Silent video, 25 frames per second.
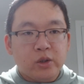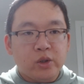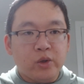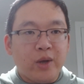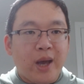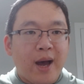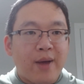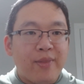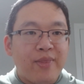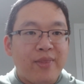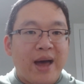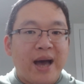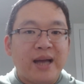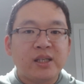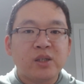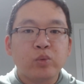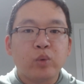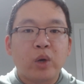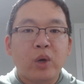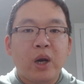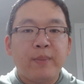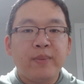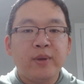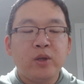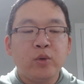So yeah,
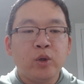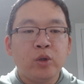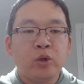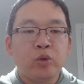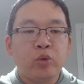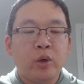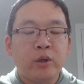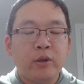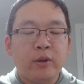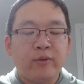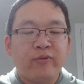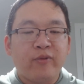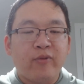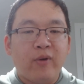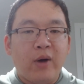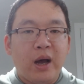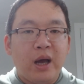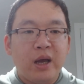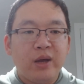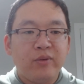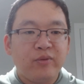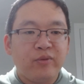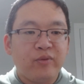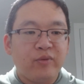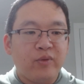that's what I'll be doing in
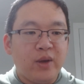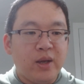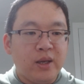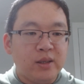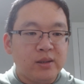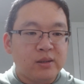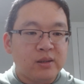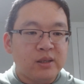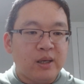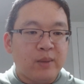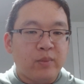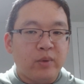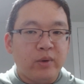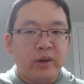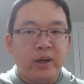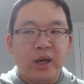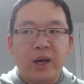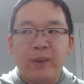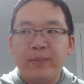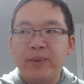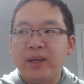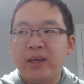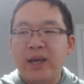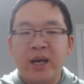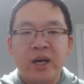2025. In summary,
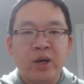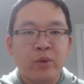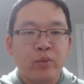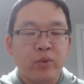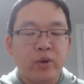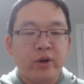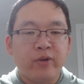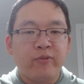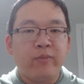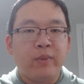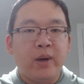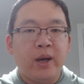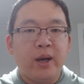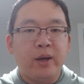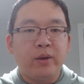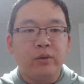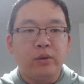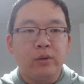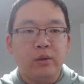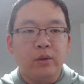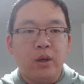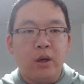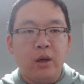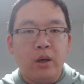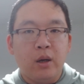I'll be getting rid of my
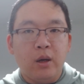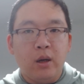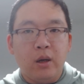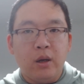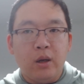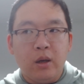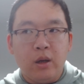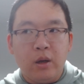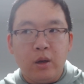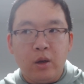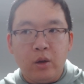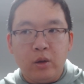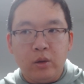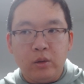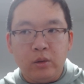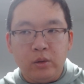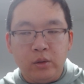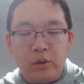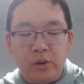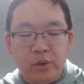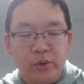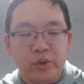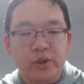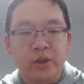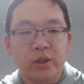
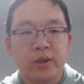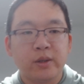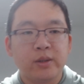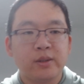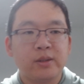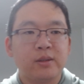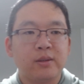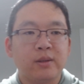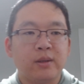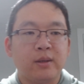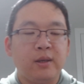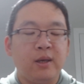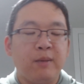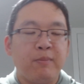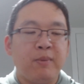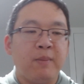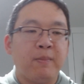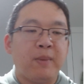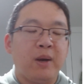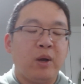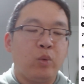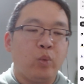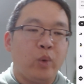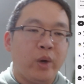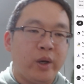losers,
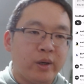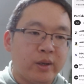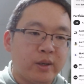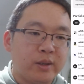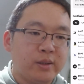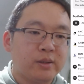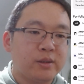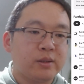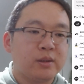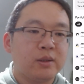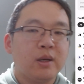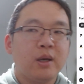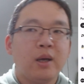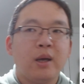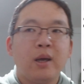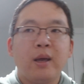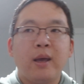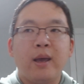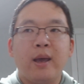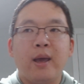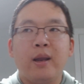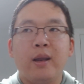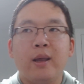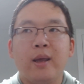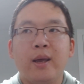keeping my winners.
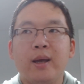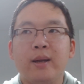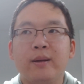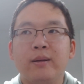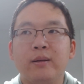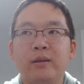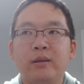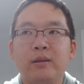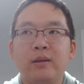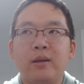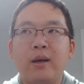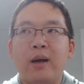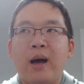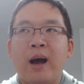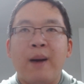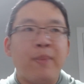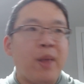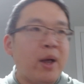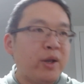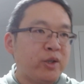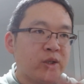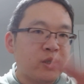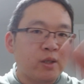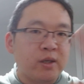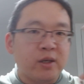And then I'm
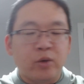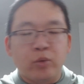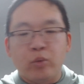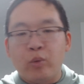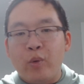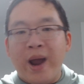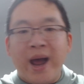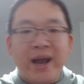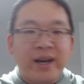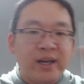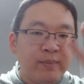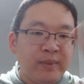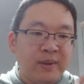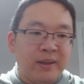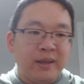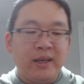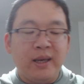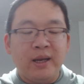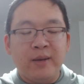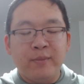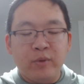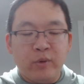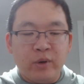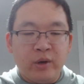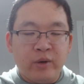not just going to randomly
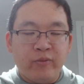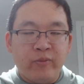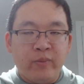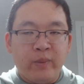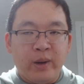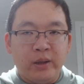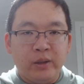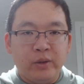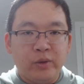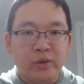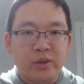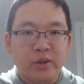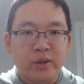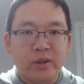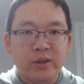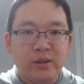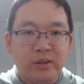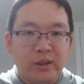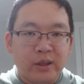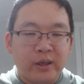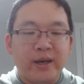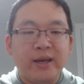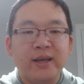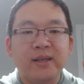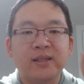get rid of my losers.
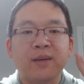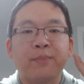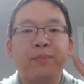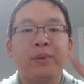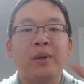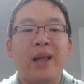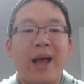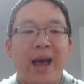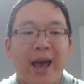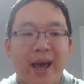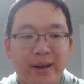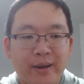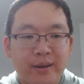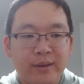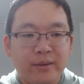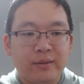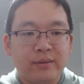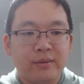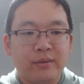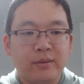There is a plan.